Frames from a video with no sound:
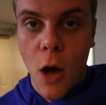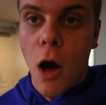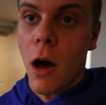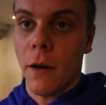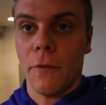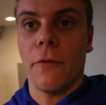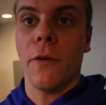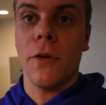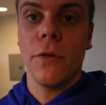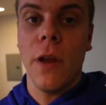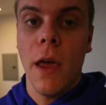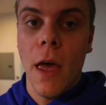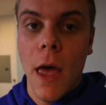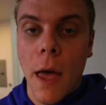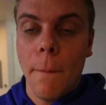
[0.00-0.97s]
on food
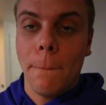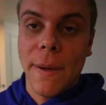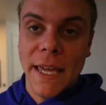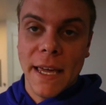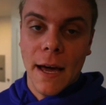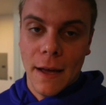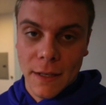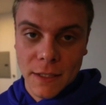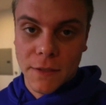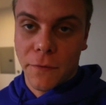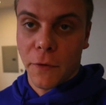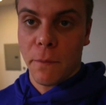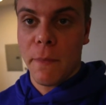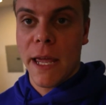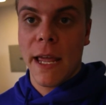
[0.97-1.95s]
because
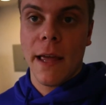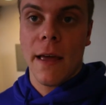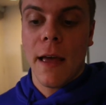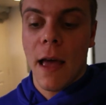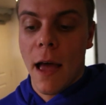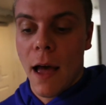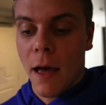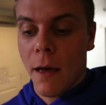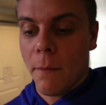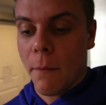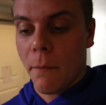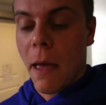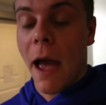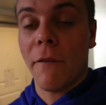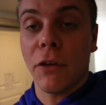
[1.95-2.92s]
for me,
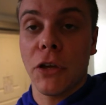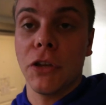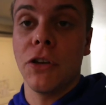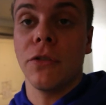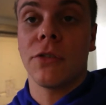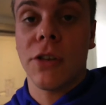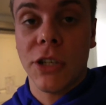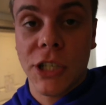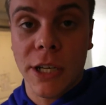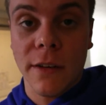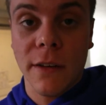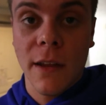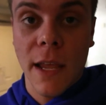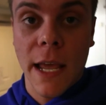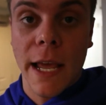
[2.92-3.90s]
um, having good
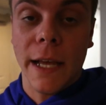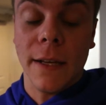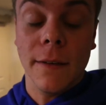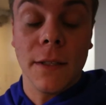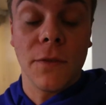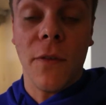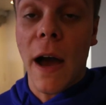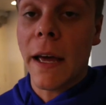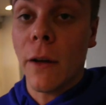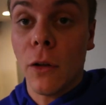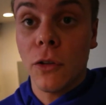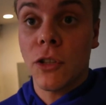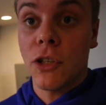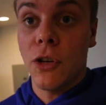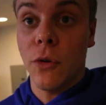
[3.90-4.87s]
nutrition is
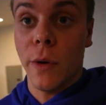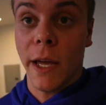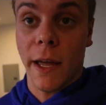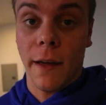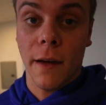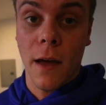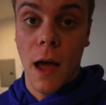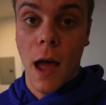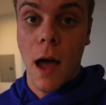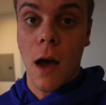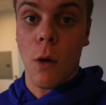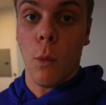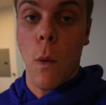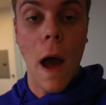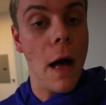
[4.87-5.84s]
vital to doing
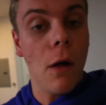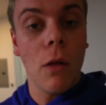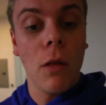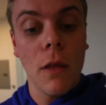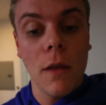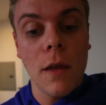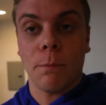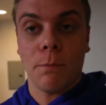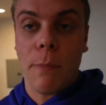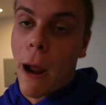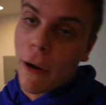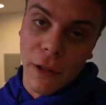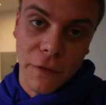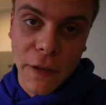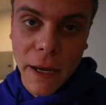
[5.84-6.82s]
uh, well
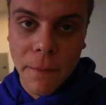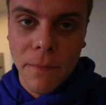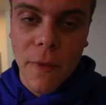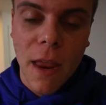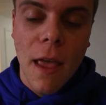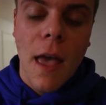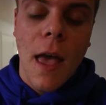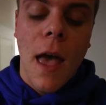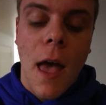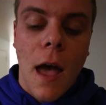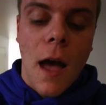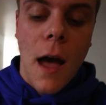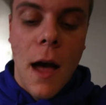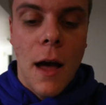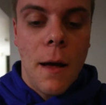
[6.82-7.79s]
powerlifting.
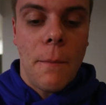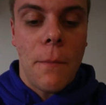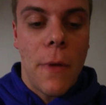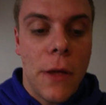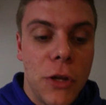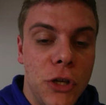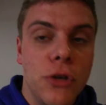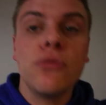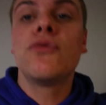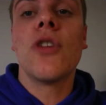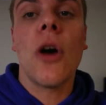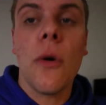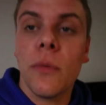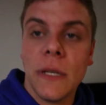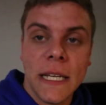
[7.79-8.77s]
Um, you
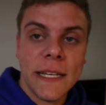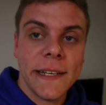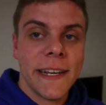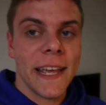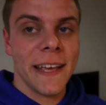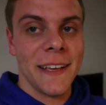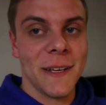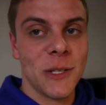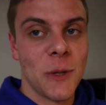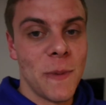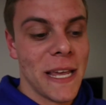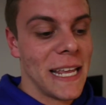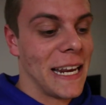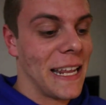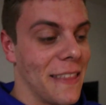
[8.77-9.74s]
don't need to
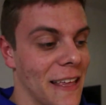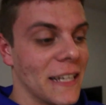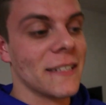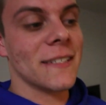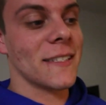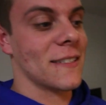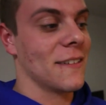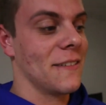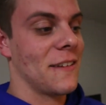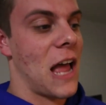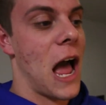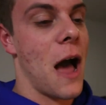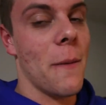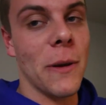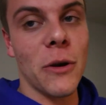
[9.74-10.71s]
be eating this
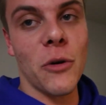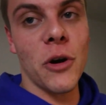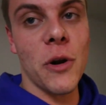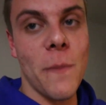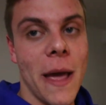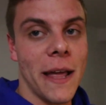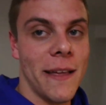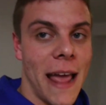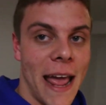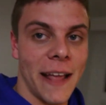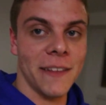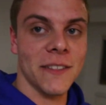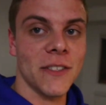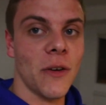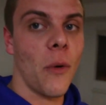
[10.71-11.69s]
um, in order to make
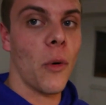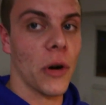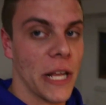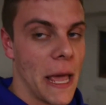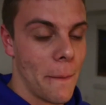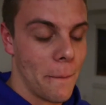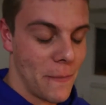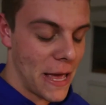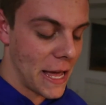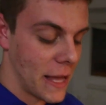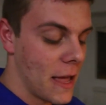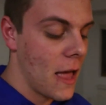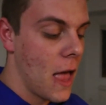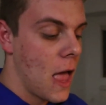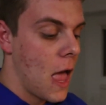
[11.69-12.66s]
gains or to get
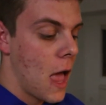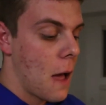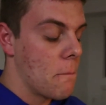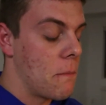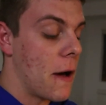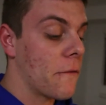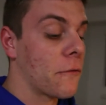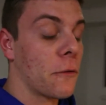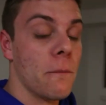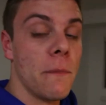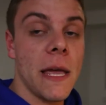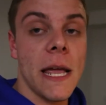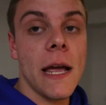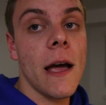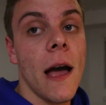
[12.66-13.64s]
big. But for
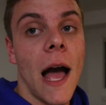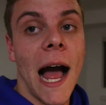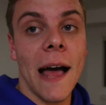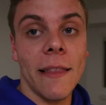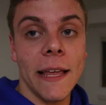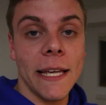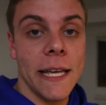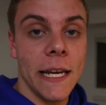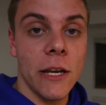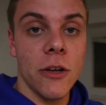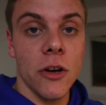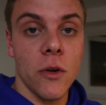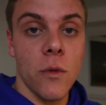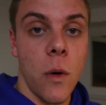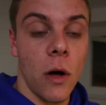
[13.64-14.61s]
me, I like eating
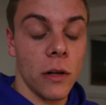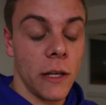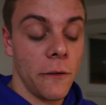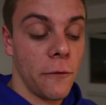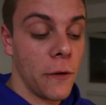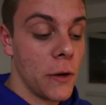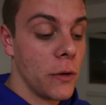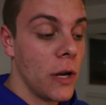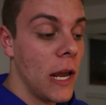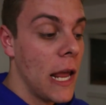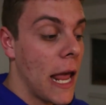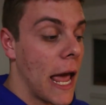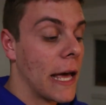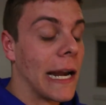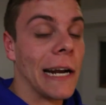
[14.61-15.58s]
good quality food,
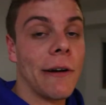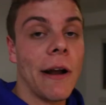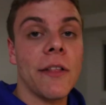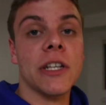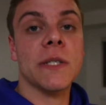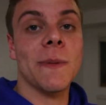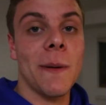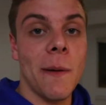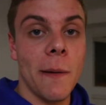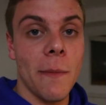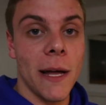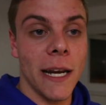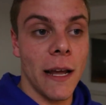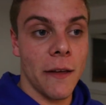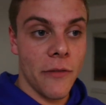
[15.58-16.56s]
and I'd rather spend my
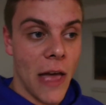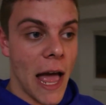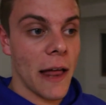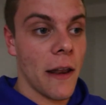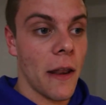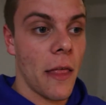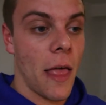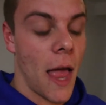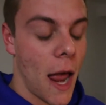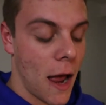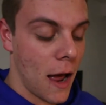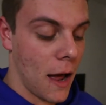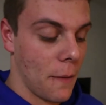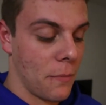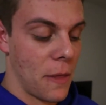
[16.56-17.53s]
money on that
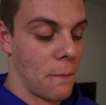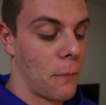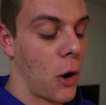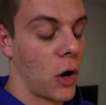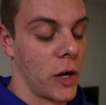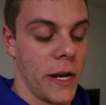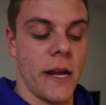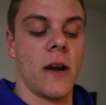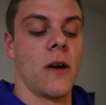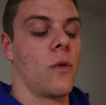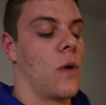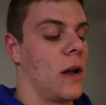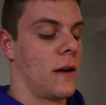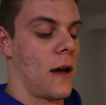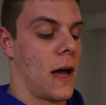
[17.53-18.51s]
um, than partying or
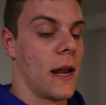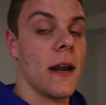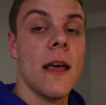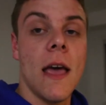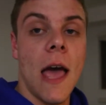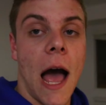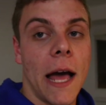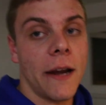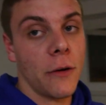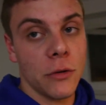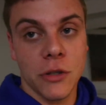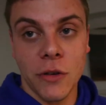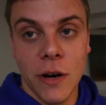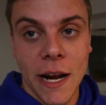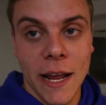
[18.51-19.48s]
whatnot. I
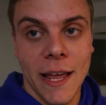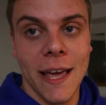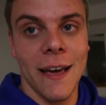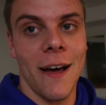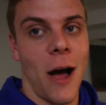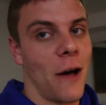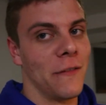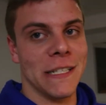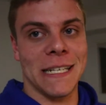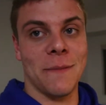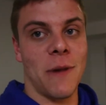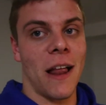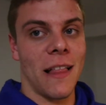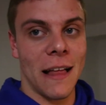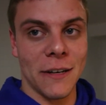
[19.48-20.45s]
don't drink, obviously
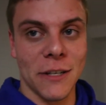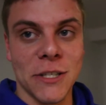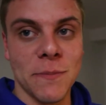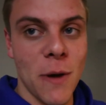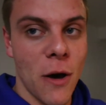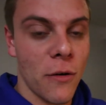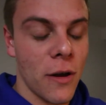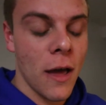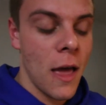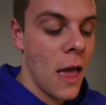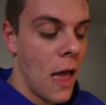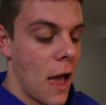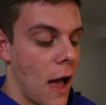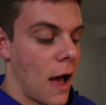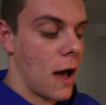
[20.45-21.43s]
I'm not allowed to smoke,
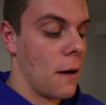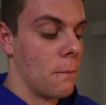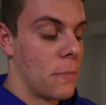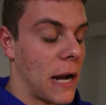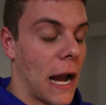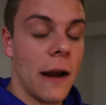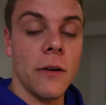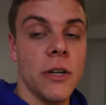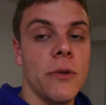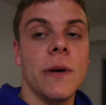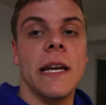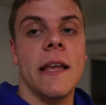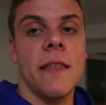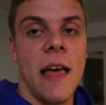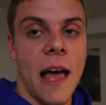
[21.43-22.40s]
um, but I don't do
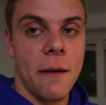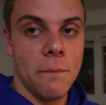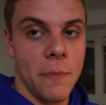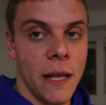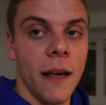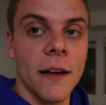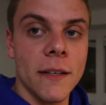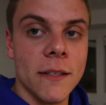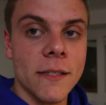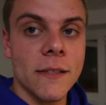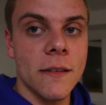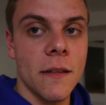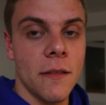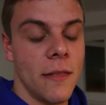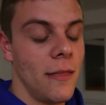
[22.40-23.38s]
any of that
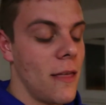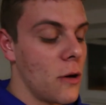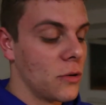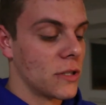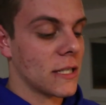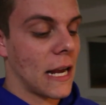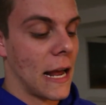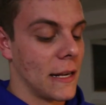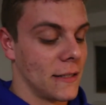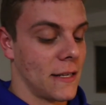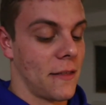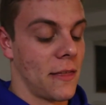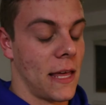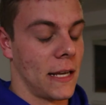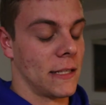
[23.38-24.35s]
because those kinds
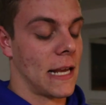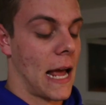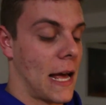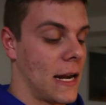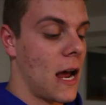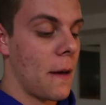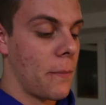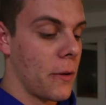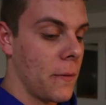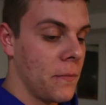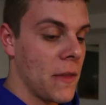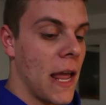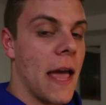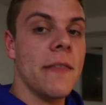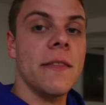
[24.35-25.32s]
of things add
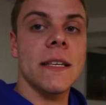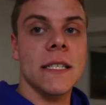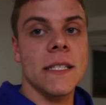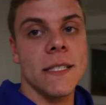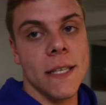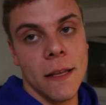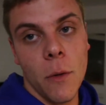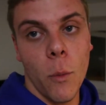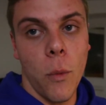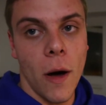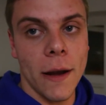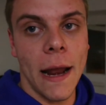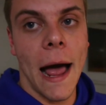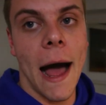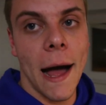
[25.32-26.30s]
up. And this is
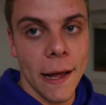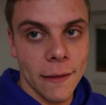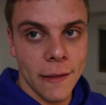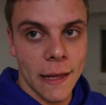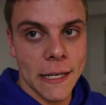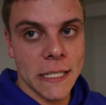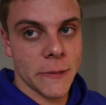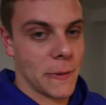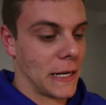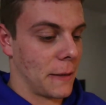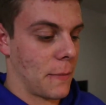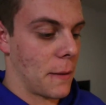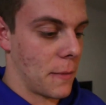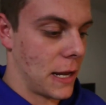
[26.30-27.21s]
what I like spending my